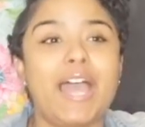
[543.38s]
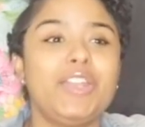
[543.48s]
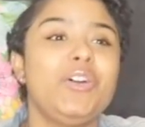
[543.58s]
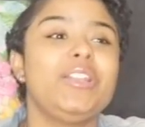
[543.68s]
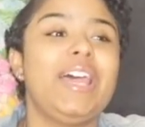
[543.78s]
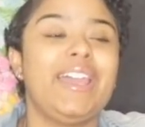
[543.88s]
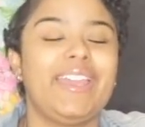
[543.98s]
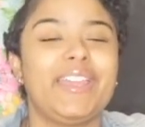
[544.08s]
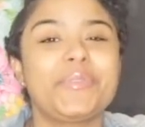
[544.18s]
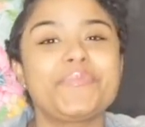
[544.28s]
I know,
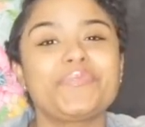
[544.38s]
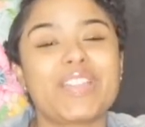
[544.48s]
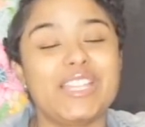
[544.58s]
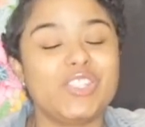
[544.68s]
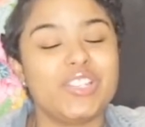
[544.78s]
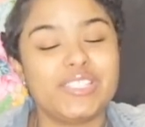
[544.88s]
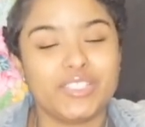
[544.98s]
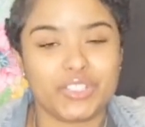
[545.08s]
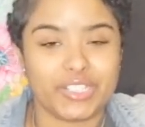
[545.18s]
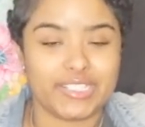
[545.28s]
like, I taught
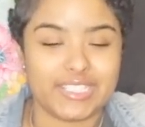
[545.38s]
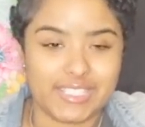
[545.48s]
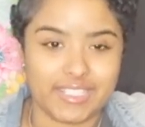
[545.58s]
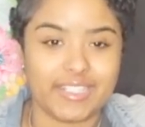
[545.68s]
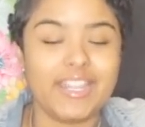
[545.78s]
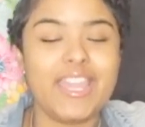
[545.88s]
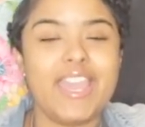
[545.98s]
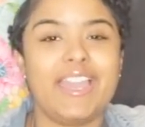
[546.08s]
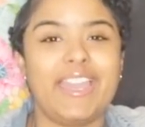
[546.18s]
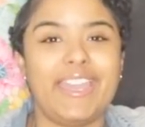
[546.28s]
tenth grade this year,
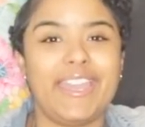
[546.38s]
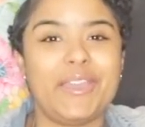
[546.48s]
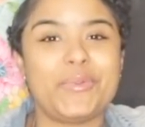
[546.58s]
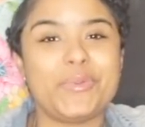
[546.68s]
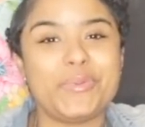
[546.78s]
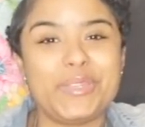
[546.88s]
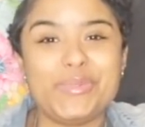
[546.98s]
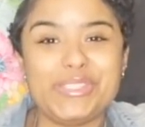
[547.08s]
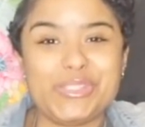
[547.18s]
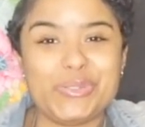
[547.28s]
and we
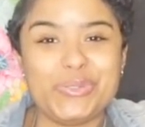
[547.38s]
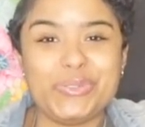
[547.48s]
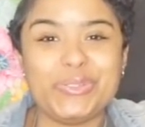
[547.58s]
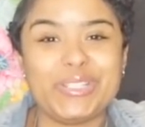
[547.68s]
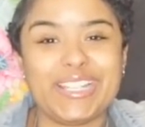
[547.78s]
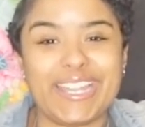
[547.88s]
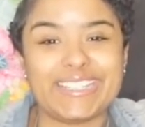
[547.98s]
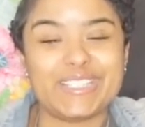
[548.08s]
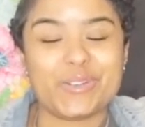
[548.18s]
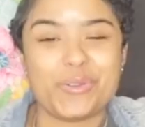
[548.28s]
would do
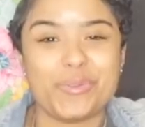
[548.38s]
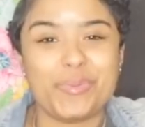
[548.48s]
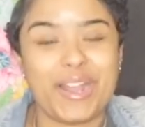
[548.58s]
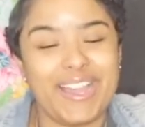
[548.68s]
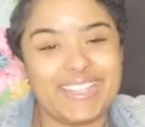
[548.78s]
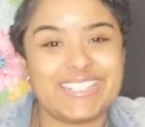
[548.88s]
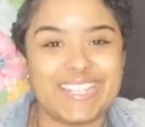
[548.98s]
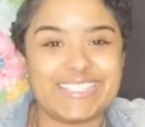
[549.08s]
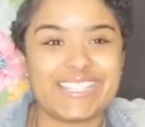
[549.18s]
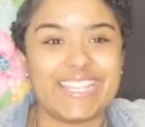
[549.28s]
like little
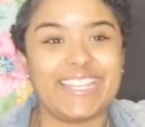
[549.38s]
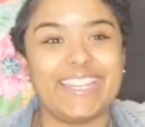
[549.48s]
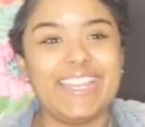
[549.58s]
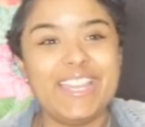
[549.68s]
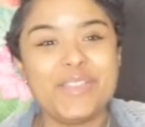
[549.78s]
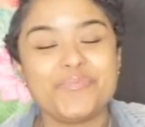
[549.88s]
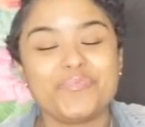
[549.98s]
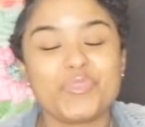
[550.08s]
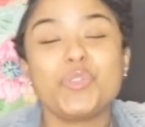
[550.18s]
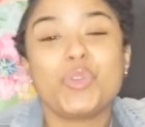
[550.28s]
projects that
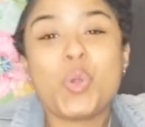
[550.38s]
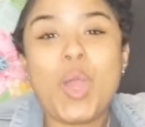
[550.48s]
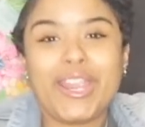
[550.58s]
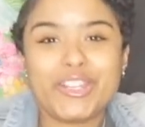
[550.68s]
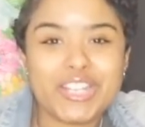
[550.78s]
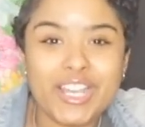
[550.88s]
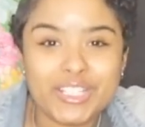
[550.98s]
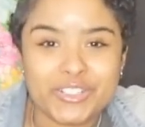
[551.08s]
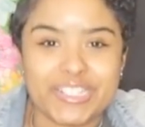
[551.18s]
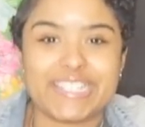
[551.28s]
required
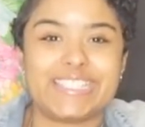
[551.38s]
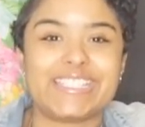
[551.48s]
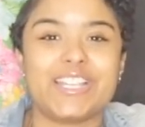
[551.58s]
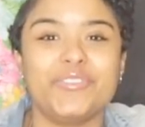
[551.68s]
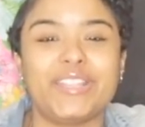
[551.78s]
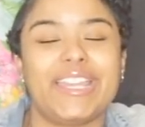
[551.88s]
coloring and stuff.